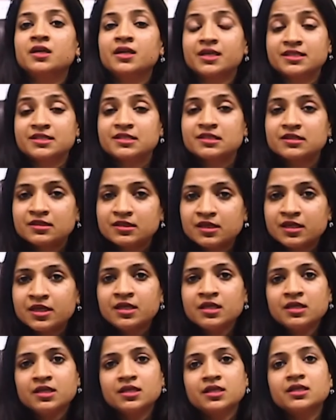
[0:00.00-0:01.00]

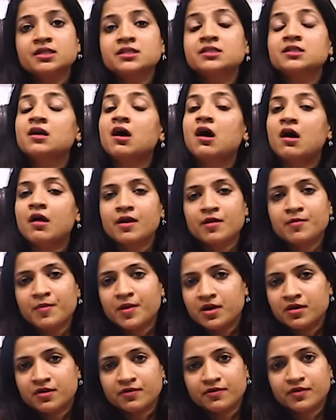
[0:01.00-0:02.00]
externally is the harder
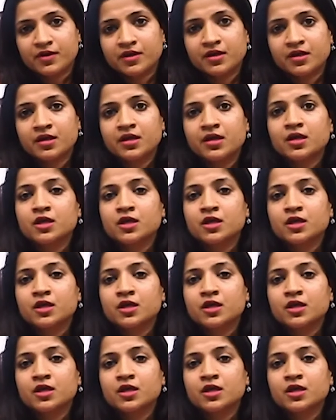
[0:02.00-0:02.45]
part of it.